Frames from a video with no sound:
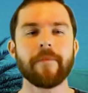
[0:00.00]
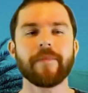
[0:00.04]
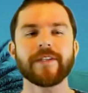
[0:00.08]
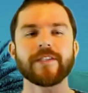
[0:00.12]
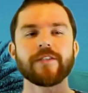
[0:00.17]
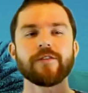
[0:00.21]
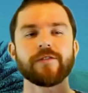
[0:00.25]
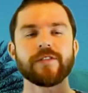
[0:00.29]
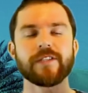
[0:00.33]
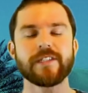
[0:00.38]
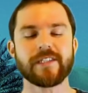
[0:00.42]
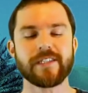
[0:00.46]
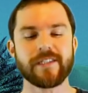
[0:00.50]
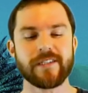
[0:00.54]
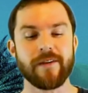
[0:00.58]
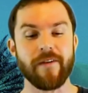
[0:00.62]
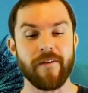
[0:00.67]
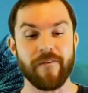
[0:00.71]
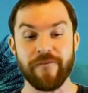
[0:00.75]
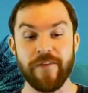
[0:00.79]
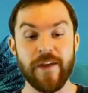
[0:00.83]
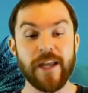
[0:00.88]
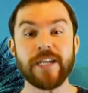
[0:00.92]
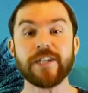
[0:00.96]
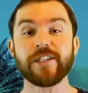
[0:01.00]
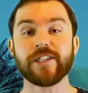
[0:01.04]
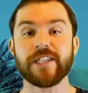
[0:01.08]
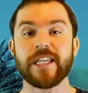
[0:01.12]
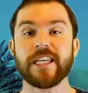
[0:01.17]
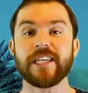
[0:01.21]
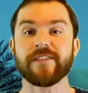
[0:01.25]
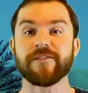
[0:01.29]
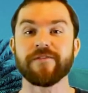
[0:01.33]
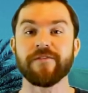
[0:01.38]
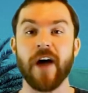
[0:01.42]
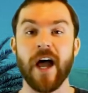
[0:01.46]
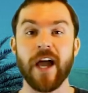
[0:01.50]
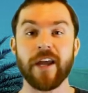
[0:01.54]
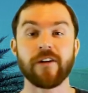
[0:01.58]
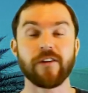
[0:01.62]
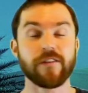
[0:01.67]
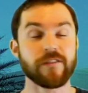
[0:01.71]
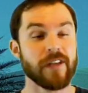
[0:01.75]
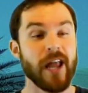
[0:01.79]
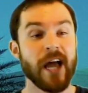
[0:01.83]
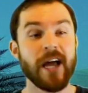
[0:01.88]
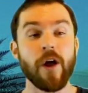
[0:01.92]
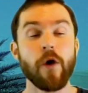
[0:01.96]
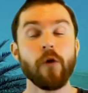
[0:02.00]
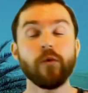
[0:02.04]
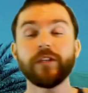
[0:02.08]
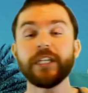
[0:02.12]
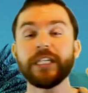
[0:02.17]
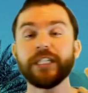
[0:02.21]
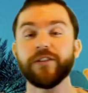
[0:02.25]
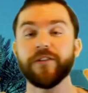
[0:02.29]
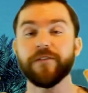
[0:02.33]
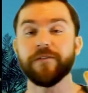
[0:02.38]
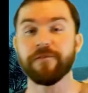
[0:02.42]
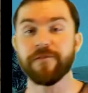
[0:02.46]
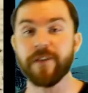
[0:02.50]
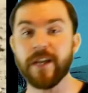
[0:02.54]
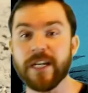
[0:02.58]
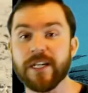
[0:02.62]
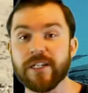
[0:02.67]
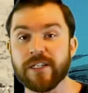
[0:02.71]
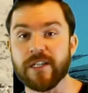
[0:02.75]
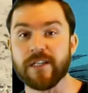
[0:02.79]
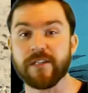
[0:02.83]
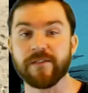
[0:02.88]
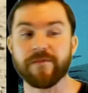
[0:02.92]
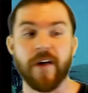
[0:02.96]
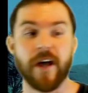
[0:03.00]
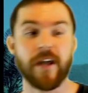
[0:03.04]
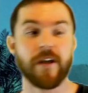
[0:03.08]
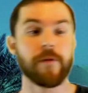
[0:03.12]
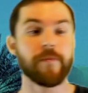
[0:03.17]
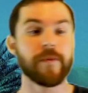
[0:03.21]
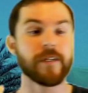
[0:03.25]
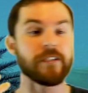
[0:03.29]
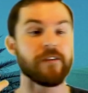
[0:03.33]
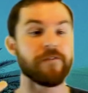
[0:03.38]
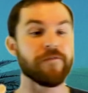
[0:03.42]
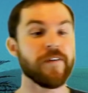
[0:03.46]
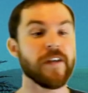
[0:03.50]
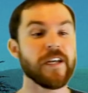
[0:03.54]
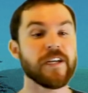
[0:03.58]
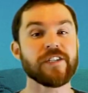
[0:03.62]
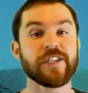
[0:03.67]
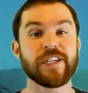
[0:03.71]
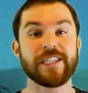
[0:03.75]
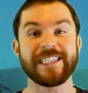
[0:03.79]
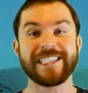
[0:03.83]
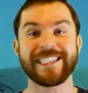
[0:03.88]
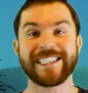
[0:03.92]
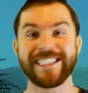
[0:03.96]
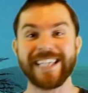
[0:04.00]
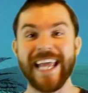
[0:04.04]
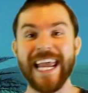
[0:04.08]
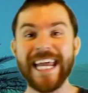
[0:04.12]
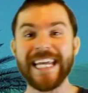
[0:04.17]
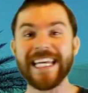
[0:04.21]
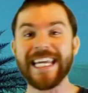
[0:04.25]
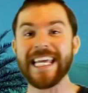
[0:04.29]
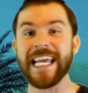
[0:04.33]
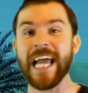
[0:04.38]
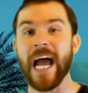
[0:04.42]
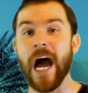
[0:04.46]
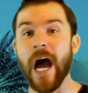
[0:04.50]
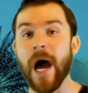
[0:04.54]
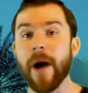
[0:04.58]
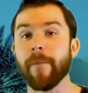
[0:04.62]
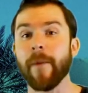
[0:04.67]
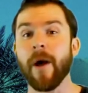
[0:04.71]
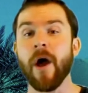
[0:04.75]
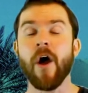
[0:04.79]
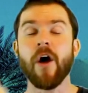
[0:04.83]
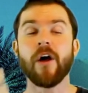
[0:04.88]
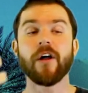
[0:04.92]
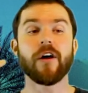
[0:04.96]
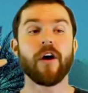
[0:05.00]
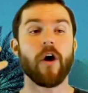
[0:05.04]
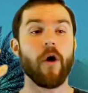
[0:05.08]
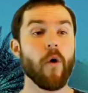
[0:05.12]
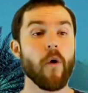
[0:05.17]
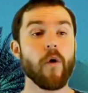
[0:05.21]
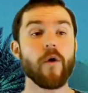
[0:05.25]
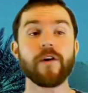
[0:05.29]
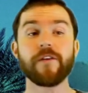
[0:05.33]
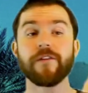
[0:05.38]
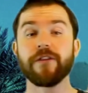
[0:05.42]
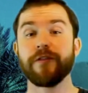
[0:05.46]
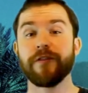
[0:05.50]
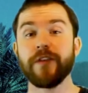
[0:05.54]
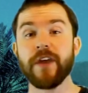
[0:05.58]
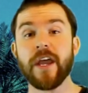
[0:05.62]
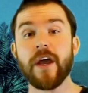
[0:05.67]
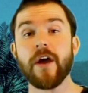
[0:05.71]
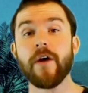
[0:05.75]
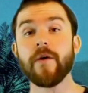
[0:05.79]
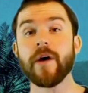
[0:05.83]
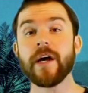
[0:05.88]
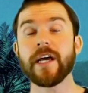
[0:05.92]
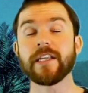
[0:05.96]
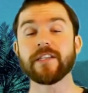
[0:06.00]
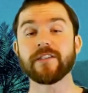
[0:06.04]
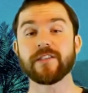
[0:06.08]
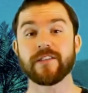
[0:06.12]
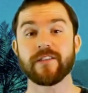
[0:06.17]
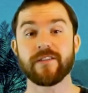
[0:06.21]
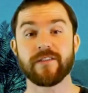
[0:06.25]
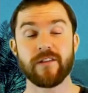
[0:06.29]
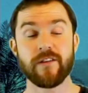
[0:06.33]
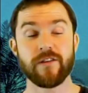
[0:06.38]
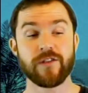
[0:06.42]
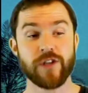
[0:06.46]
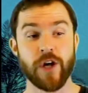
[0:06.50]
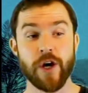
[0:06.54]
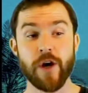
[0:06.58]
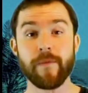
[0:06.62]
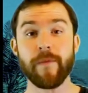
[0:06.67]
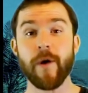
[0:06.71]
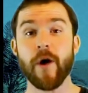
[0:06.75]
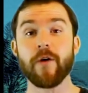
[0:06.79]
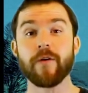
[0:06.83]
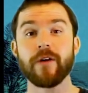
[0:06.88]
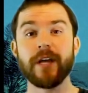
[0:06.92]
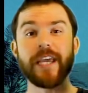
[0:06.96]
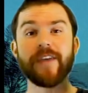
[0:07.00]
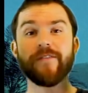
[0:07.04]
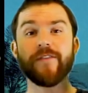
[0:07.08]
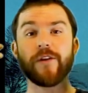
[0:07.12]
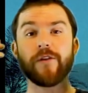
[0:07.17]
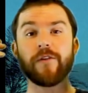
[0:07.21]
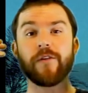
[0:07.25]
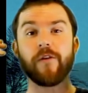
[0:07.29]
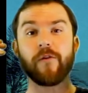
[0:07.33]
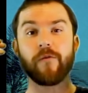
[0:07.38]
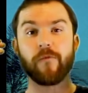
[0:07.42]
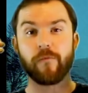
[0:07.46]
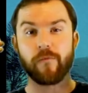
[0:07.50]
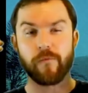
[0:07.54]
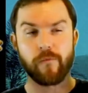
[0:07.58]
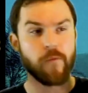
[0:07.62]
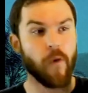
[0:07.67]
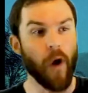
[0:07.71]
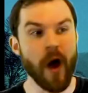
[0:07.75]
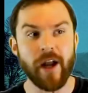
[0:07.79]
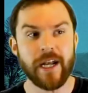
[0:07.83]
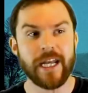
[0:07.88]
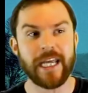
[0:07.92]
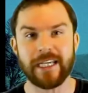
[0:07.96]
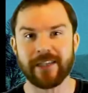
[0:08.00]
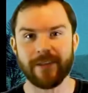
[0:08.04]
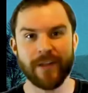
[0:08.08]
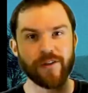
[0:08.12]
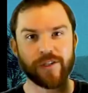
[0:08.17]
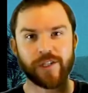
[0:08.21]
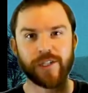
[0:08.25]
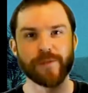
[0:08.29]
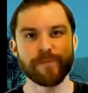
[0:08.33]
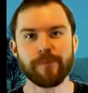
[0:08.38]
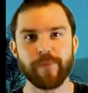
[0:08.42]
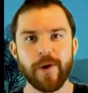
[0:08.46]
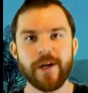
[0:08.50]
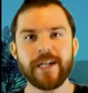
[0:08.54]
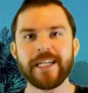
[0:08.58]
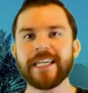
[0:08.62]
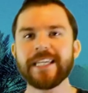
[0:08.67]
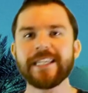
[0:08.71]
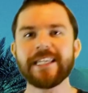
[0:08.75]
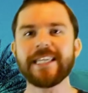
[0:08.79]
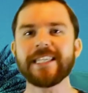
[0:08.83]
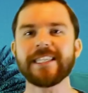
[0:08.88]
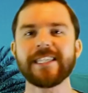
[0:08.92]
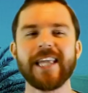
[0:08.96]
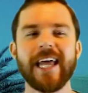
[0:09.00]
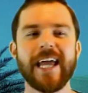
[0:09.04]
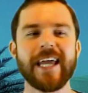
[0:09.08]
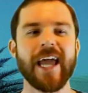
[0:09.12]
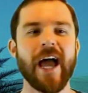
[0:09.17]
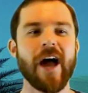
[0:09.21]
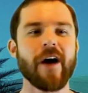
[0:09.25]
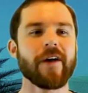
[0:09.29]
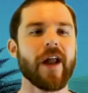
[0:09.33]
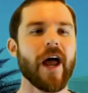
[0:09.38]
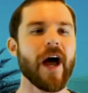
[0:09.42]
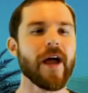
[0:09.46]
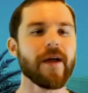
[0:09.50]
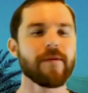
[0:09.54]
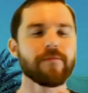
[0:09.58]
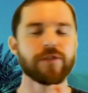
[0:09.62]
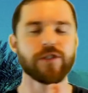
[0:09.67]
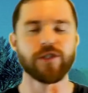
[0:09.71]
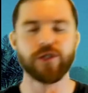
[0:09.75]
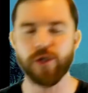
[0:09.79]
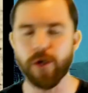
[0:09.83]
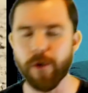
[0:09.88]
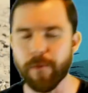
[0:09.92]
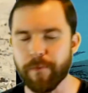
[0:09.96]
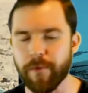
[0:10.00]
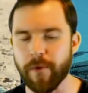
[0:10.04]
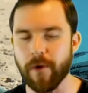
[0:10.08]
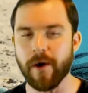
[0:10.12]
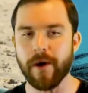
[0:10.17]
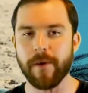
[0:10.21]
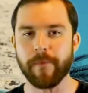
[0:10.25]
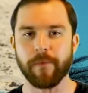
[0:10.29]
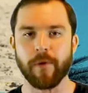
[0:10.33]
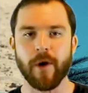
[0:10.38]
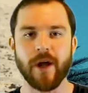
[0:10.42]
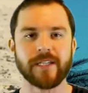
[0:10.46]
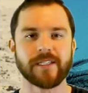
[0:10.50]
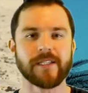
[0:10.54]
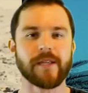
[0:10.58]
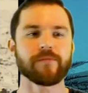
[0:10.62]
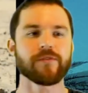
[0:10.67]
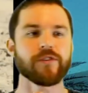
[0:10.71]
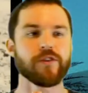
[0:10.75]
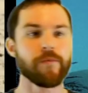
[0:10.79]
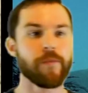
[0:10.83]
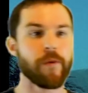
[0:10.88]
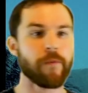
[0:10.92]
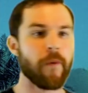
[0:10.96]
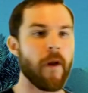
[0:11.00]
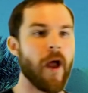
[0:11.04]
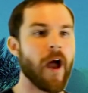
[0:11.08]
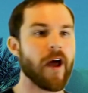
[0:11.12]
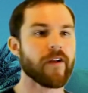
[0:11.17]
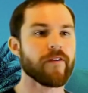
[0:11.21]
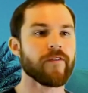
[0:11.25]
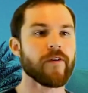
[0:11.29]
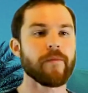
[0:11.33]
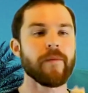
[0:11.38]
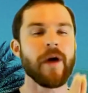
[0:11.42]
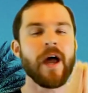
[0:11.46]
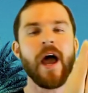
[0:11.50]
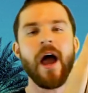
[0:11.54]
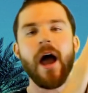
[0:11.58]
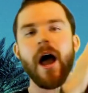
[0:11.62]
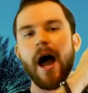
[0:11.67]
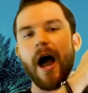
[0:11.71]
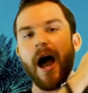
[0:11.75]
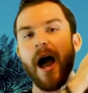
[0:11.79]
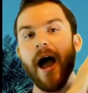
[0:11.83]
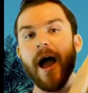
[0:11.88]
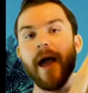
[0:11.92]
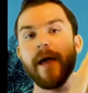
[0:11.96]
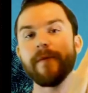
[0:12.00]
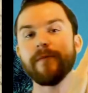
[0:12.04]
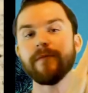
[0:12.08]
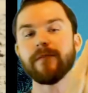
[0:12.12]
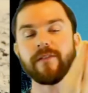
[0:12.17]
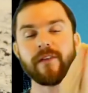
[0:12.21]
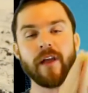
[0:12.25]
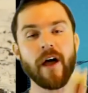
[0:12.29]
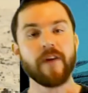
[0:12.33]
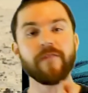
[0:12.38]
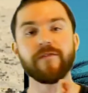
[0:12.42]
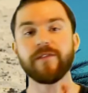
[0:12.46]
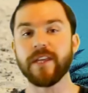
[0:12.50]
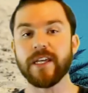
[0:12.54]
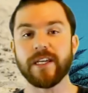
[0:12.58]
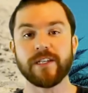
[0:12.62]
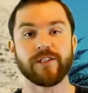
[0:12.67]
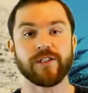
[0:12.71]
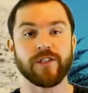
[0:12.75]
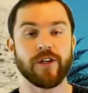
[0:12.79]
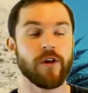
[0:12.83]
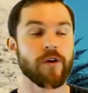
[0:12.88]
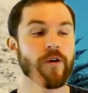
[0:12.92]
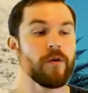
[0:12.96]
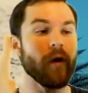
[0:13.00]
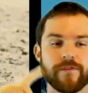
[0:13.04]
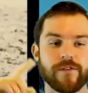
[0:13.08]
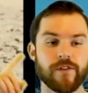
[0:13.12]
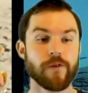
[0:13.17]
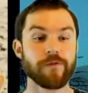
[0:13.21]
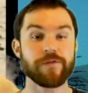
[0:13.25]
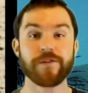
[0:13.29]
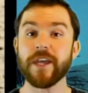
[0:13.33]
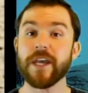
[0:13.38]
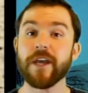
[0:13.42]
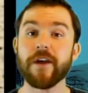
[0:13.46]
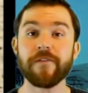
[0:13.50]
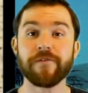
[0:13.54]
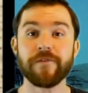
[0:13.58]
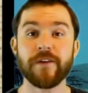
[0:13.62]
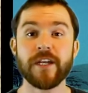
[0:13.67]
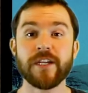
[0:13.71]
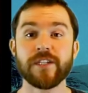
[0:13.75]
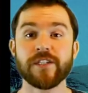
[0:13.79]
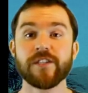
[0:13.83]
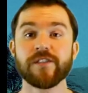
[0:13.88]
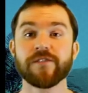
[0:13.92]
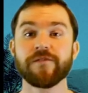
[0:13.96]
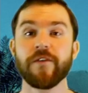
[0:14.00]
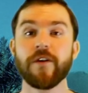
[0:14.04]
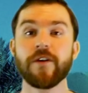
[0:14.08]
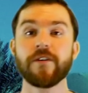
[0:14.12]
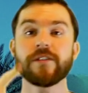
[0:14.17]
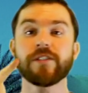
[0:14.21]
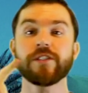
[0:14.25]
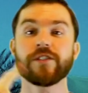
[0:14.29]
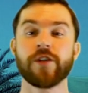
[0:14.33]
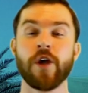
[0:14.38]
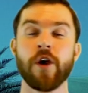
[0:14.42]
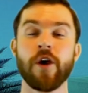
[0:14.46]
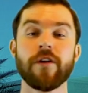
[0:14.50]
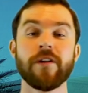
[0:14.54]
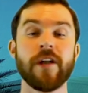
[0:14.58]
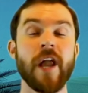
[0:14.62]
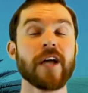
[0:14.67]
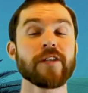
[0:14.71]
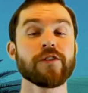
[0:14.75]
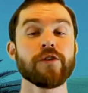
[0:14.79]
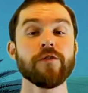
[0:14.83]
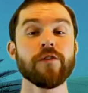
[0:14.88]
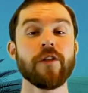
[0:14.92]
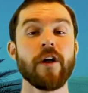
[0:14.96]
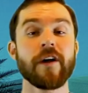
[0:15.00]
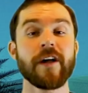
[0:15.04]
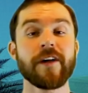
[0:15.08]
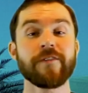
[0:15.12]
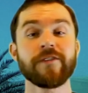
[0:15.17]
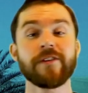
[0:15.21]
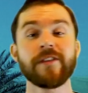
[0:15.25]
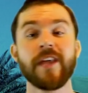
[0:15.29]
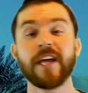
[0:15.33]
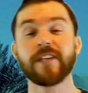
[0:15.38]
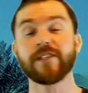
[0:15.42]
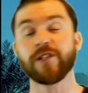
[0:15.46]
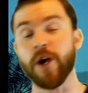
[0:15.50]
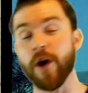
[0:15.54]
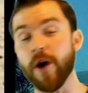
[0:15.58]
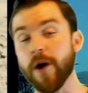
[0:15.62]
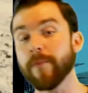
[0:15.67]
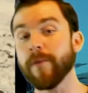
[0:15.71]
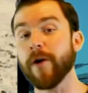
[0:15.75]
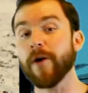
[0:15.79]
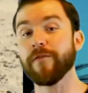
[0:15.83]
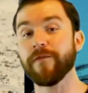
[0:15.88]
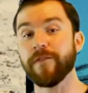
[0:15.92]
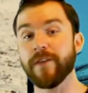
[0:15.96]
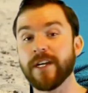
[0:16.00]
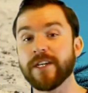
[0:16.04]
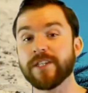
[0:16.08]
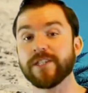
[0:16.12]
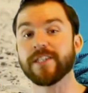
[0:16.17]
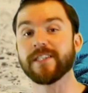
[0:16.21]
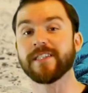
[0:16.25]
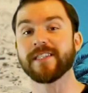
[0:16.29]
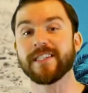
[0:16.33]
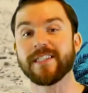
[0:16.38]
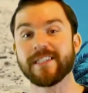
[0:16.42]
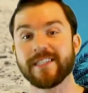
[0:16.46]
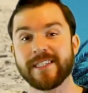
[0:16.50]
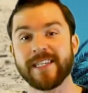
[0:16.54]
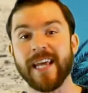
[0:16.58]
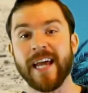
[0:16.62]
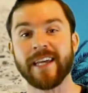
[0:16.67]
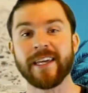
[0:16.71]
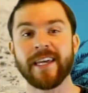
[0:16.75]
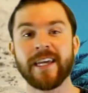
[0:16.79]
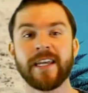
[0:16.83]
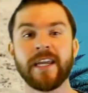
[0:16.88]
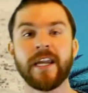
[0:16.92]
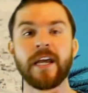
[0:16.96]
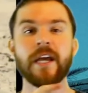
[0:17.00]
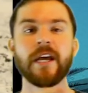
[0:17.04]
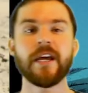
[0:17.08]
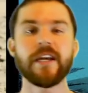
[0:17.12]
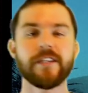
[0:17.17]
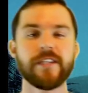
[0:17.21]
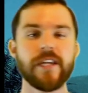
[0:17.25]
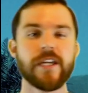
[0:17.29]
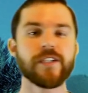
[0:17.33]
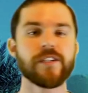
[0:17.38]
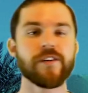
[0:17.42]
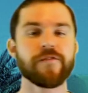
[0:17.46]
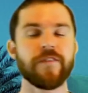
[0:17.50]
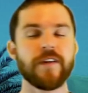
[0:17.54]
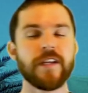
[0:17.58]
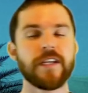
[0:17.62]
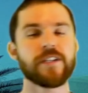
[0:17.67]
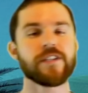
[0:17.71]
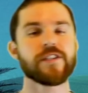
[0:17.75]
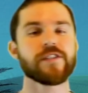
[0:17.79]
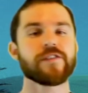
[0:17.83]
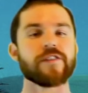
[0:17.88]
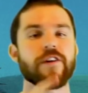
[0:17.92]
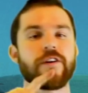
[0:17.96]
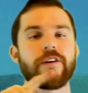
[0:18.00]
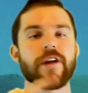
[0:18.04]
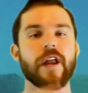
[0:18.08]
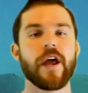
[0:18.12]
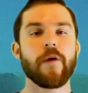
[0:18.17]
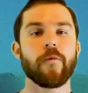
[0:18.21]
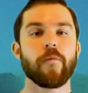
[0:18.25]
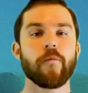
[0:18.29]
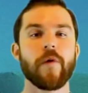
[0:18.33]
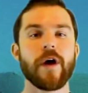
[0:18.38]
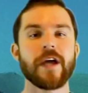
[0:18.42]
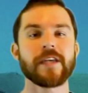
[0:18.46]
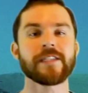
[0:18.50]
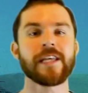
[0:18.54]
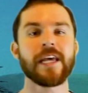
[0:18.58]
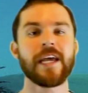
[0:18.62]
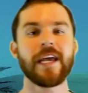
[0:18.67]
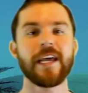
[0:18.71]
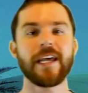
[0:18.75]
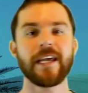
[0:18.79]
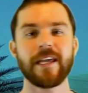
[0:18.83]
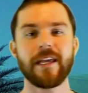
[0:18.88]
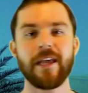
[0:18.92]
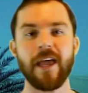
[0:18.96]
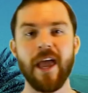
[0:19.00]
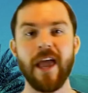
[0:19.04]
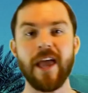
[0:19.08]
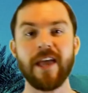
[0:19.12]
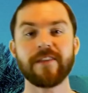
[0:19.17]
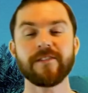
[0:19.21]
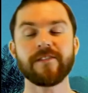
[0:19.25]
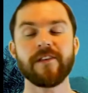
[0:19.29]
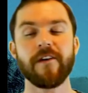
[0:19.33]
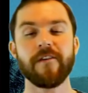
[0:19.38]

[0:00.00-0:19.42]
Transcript: but to finish this final, not only to finish this final, but to finish it standing up, or Theo and Turbo even running. They're sprinting this leg out. I am super impressed. I'm super proud of them. I love these two. So Theo finishes first. Not too long after that, Turbo finishes in second, Ninja finishes third, and Wes is